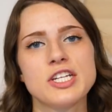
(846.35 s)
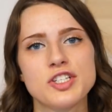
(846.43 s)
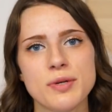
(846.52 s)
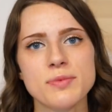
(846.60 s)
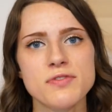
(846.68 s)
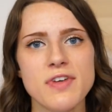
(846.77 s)
In
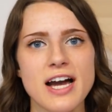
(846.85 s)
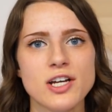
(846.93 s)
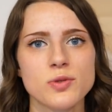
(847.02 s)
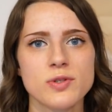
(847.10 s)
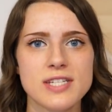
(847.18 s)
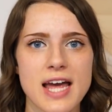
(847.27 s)
terms of the
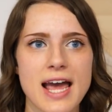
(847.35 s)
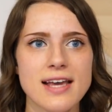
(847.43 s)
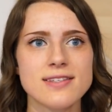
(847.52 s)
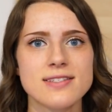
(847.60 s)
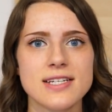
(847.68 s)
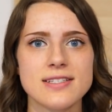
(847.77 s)
actual
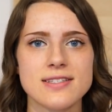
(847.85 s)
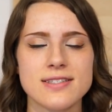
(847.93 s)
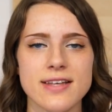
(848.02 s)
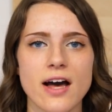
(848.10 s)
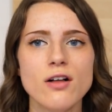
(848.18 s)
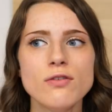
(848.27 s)
text
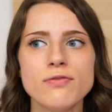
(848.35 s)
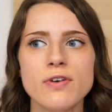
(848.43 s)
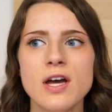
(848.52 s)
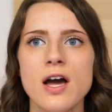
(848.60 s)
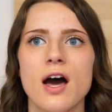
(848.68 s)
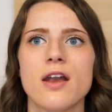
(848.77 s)
itself,
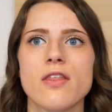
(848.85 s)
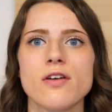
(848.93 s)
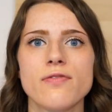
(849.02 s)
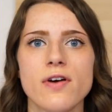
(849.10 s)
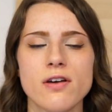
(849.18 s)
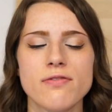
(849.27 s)

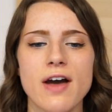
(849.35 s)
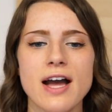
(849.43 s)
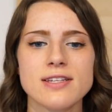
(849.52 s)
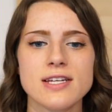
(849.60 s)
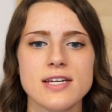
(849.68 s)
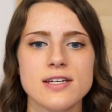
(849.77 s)
another fun
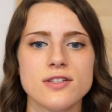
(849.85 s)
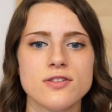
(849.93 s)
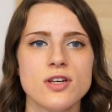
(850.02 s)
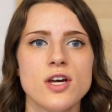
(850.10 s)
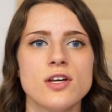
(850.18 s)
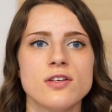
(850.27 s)
effect
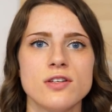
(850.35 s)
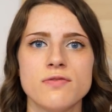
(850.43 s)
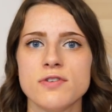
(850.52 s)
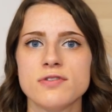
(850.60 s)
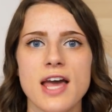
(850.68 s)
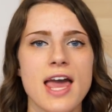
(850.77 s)
is
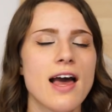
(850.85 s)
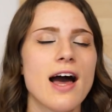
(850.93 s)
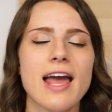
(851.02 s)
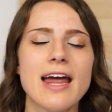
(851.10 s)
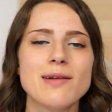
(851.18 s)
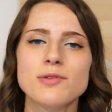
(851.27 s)
if you say,
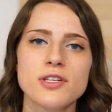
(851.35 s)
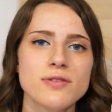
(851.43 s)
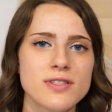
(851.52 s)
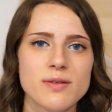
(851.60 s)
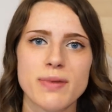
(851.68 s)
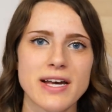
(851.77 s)
again, I'm just
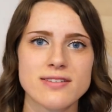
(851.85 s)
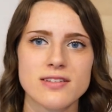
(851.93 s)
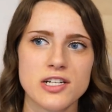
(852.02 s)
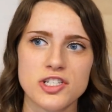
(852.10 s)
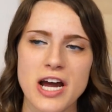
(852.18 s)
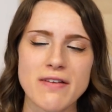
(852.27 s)
using the best
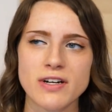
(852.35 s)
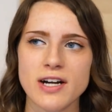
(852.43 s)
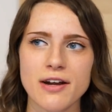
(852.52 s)
lunch ever.